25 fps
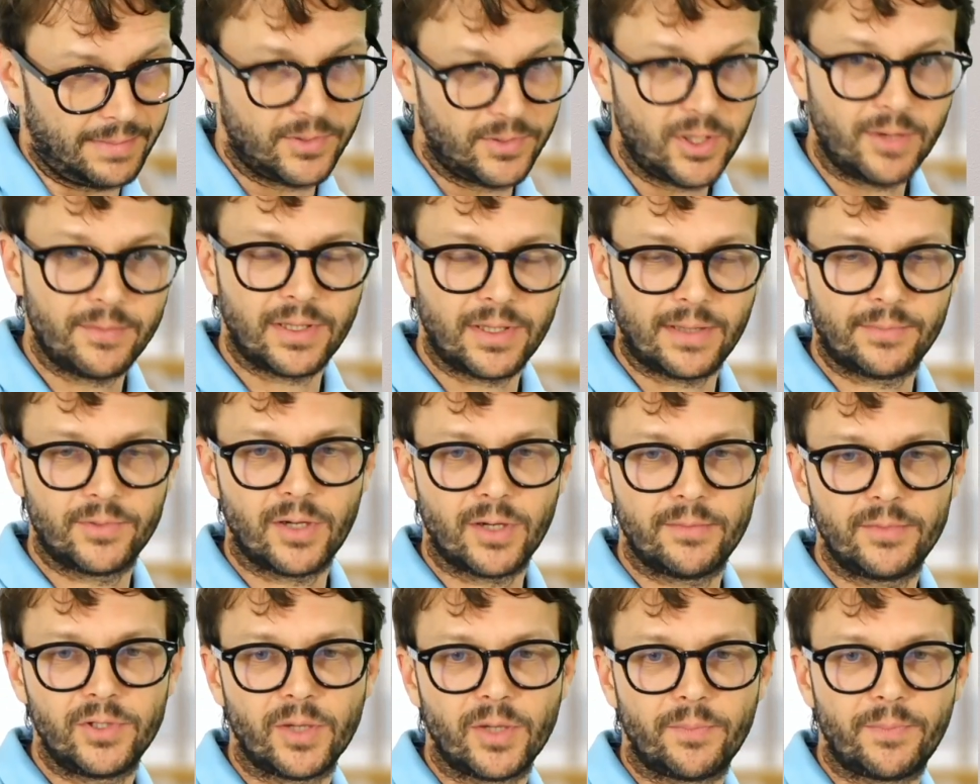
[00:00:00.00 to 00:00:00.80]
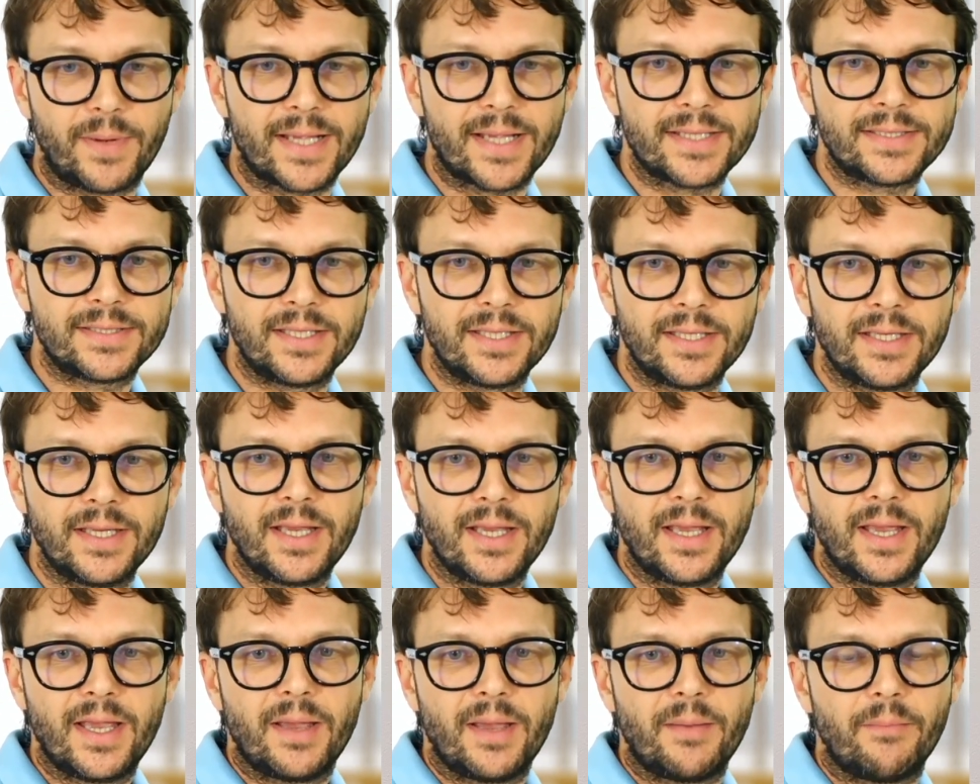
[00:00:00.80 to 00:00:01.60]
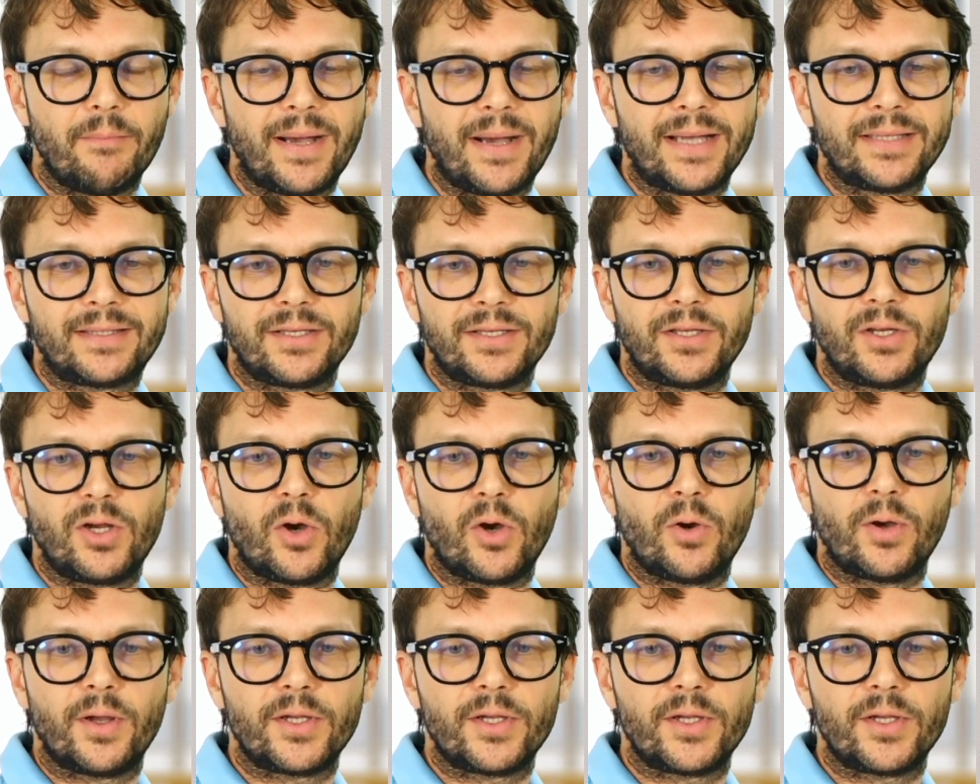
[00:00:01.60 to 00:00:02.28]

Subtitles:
abdominoplasty, but you know,